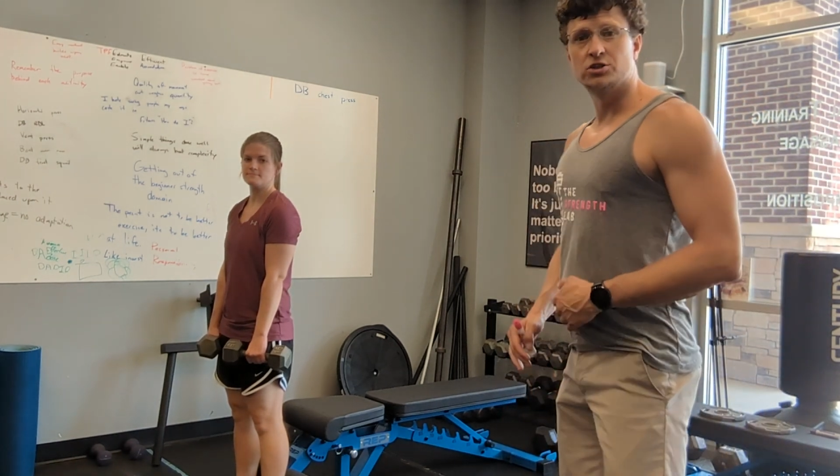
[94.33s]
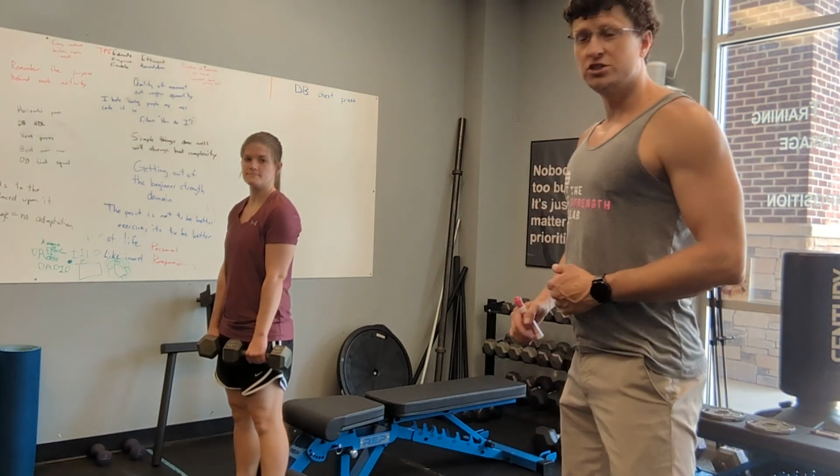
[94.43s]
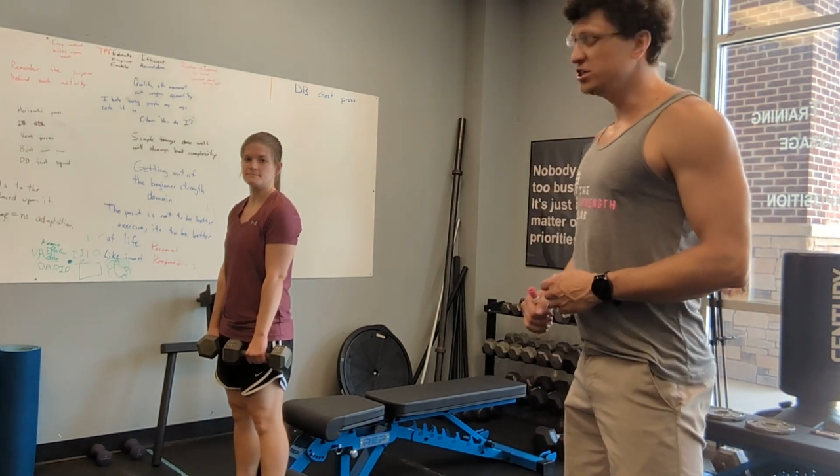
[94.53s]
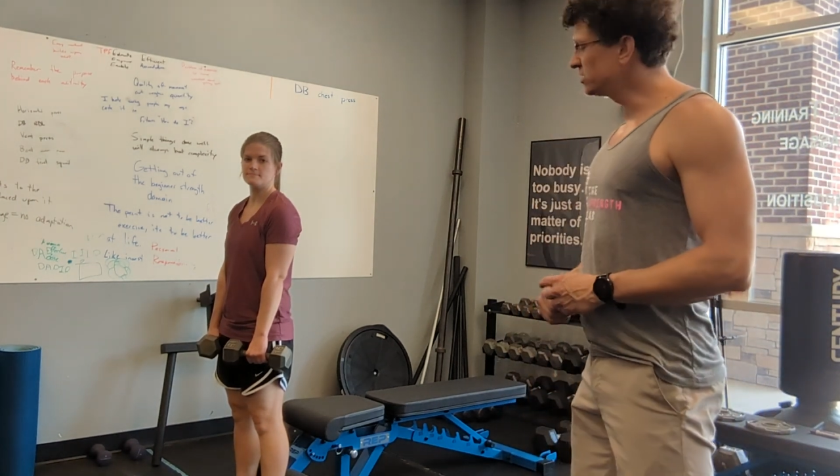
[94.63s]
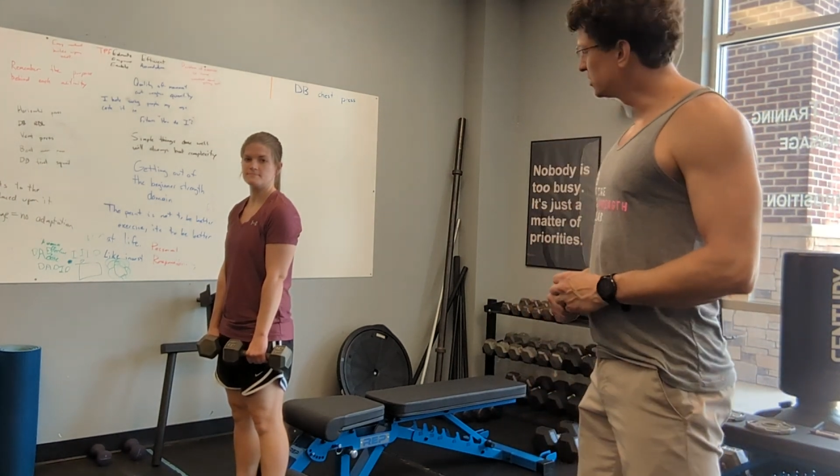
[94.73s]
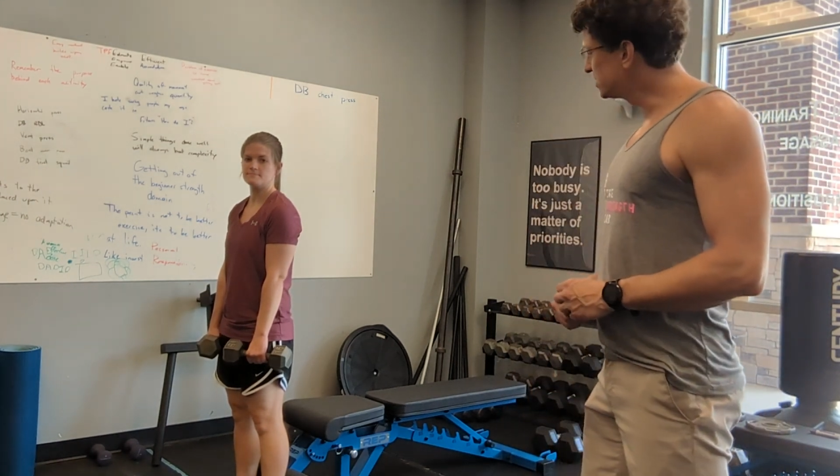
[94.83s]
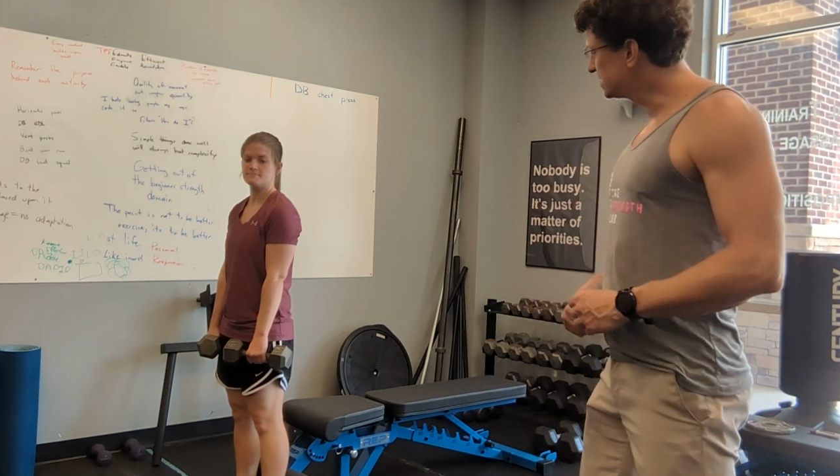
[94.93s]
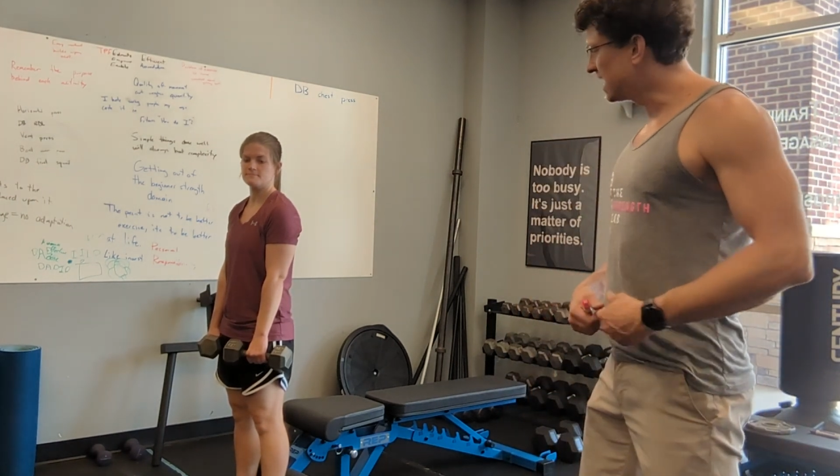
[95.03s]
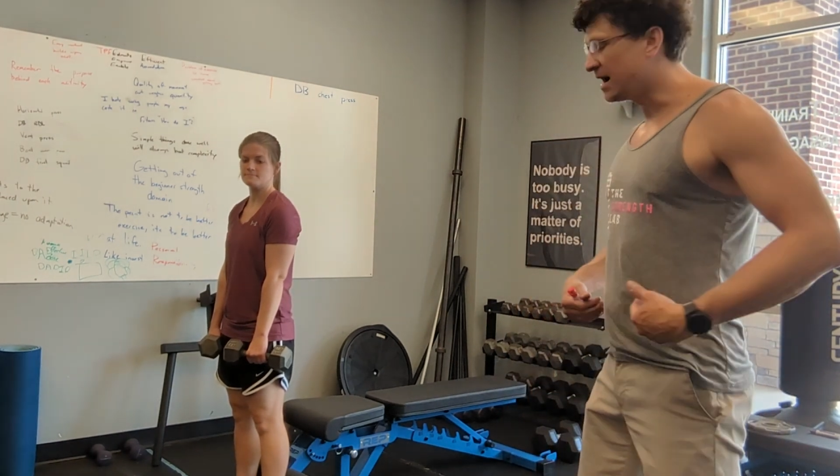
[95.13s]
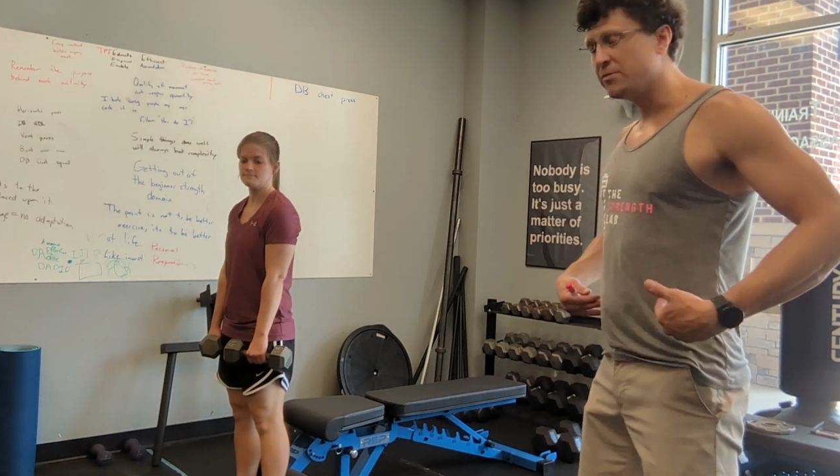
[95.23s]
she's gonna
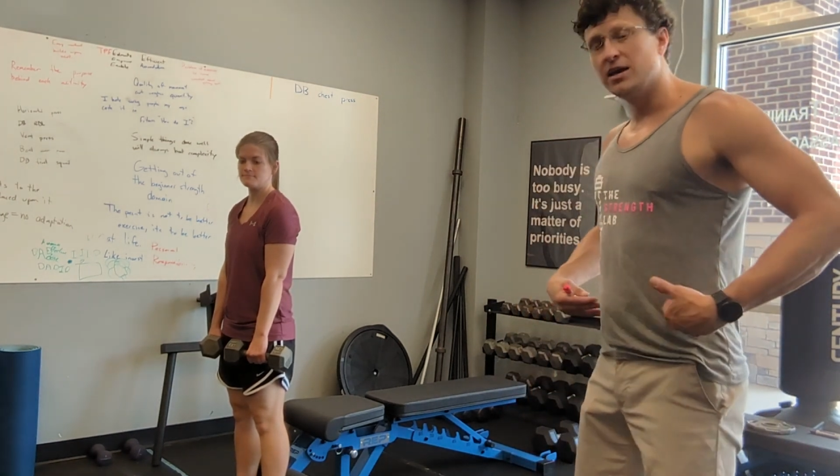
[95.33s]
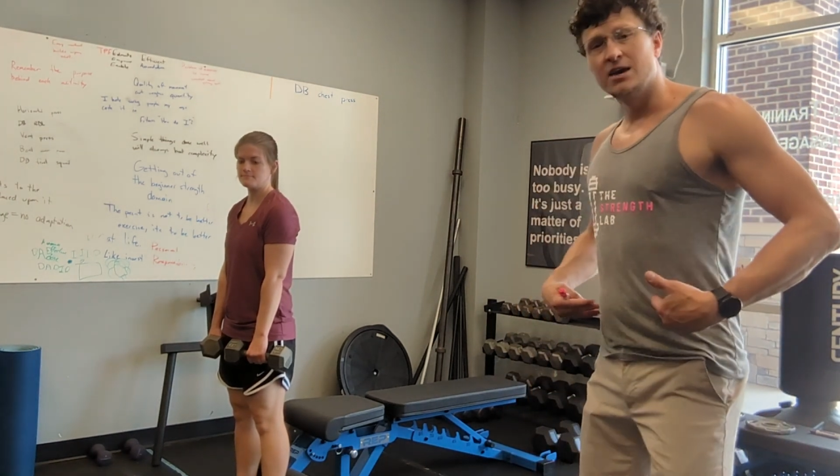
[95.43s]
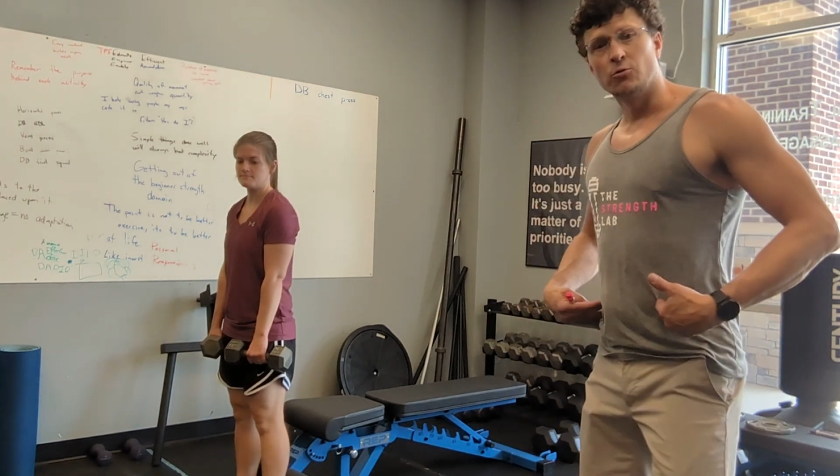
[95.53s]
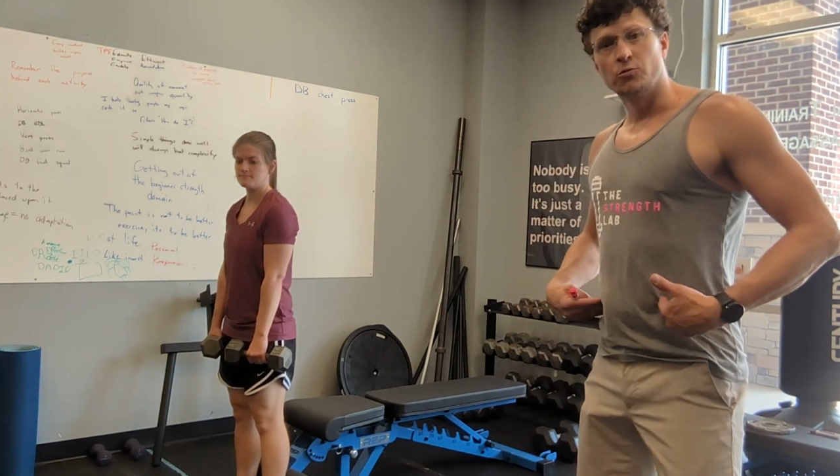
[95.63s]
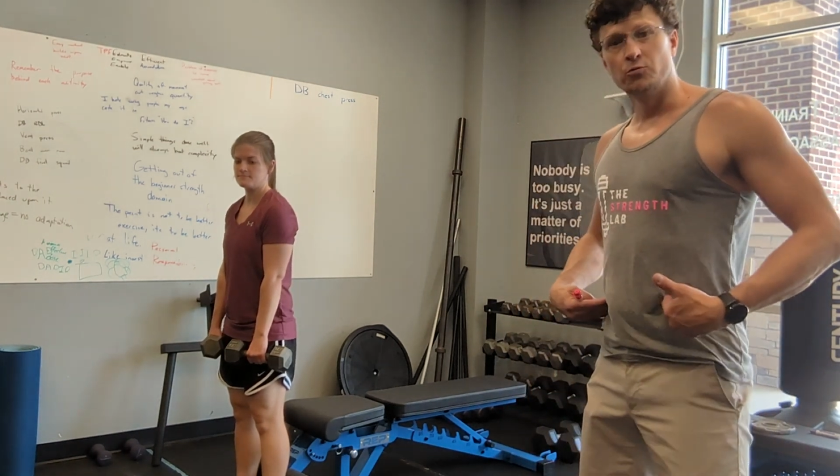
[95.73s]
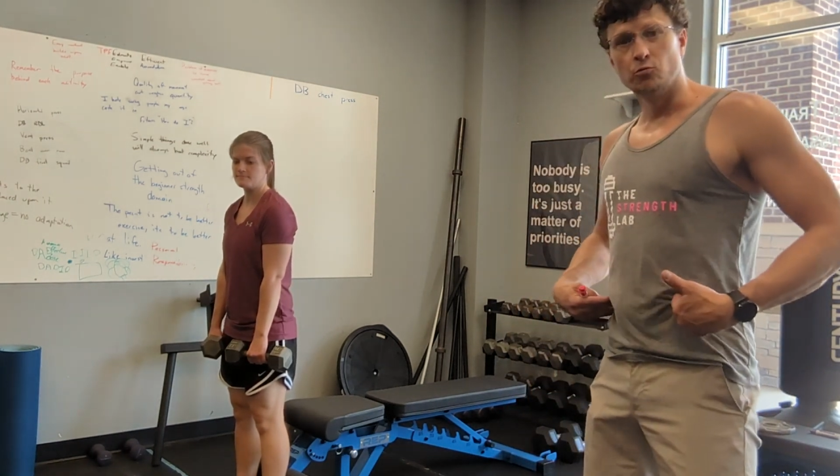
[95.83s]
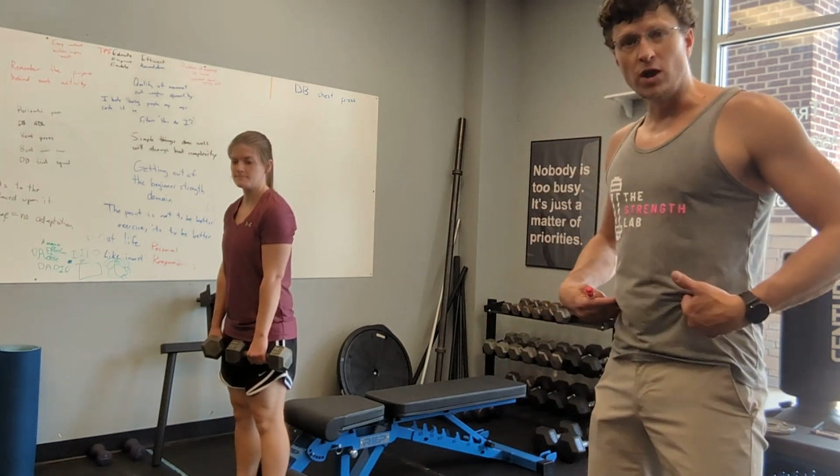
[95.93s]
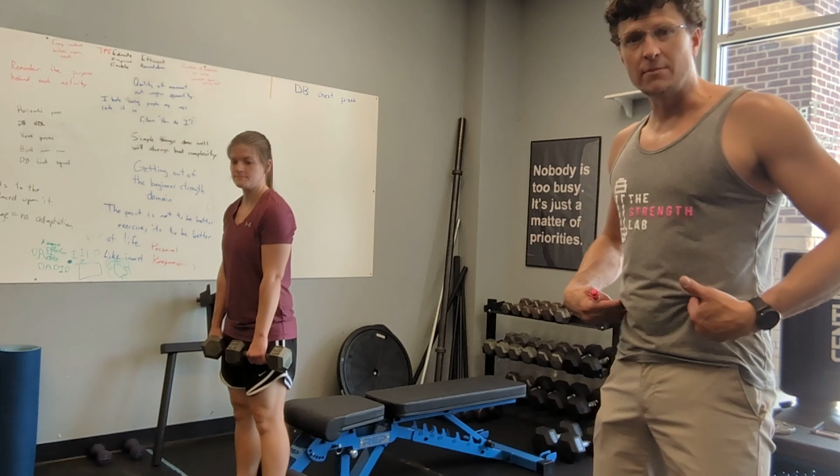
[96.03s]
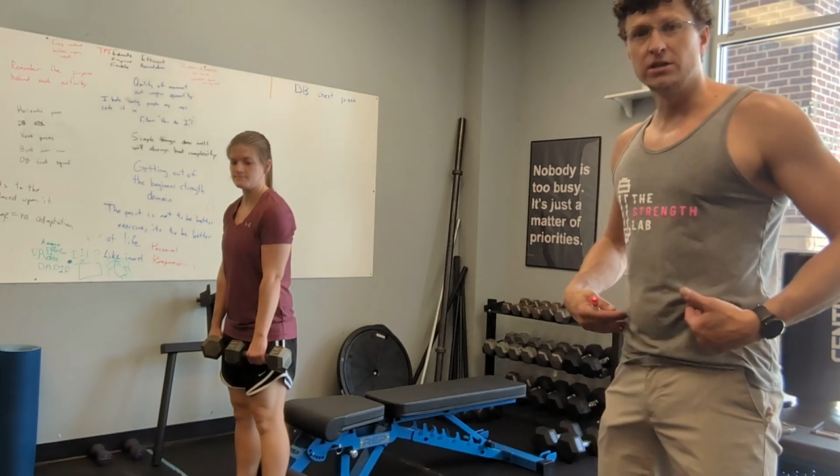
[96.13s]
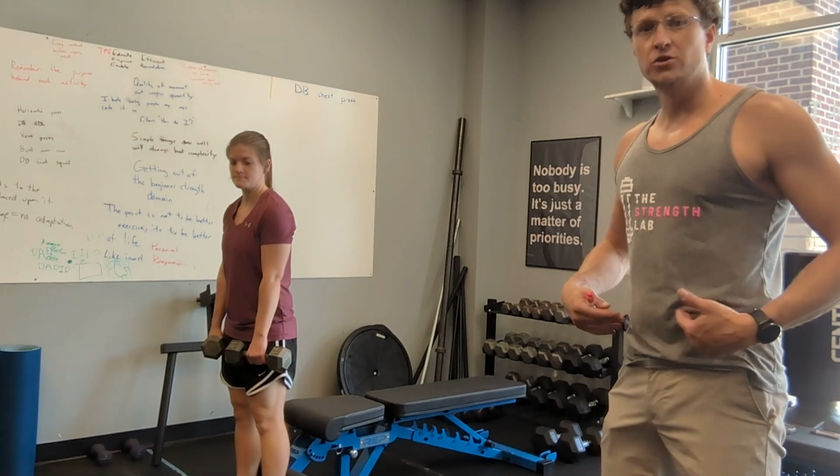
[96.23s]
stop
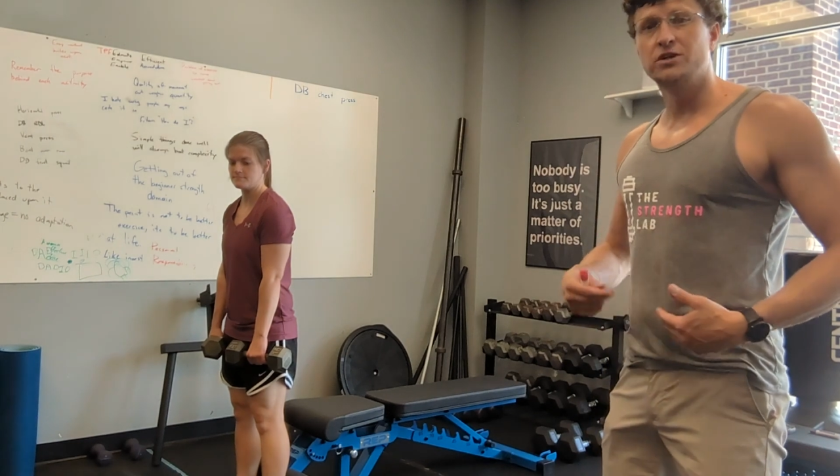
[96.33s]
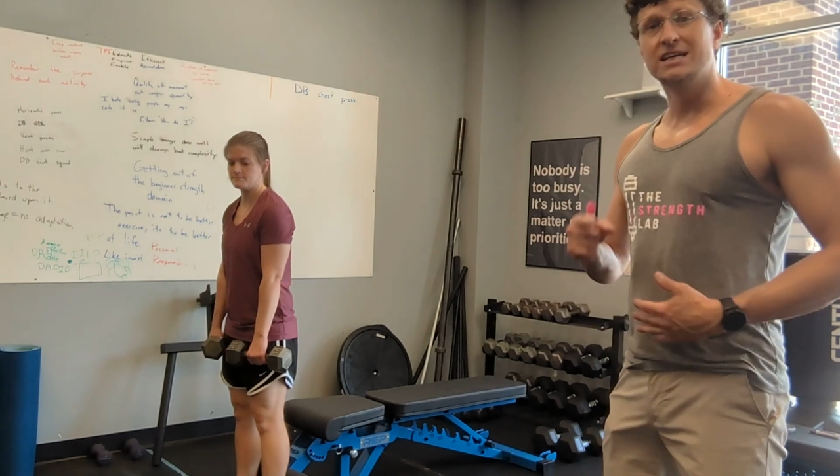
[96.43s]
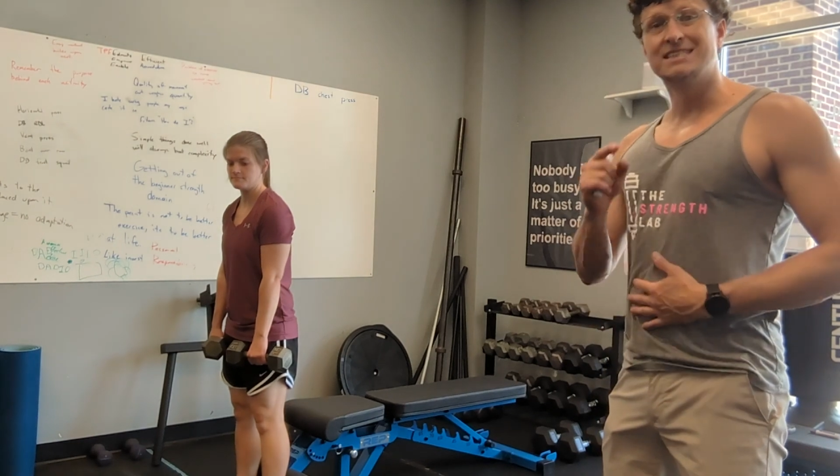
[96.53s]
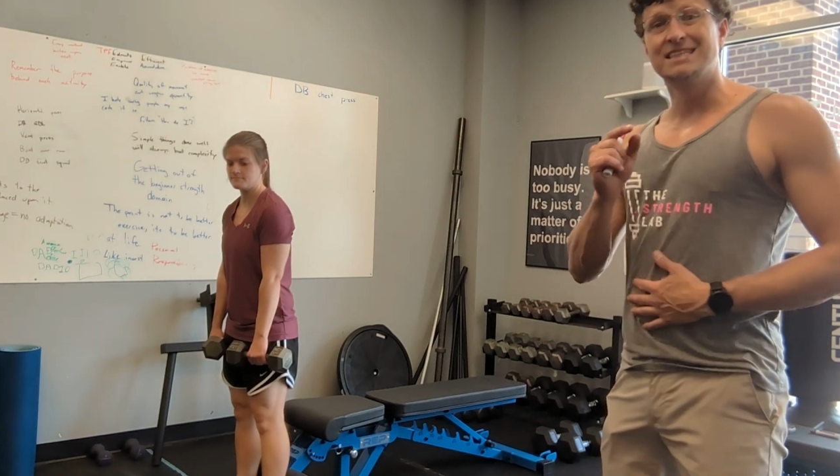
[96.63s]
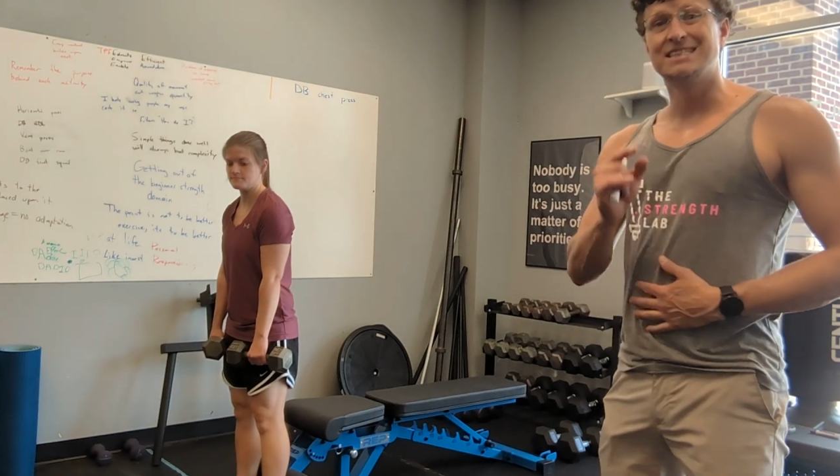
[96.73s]
right below the knees.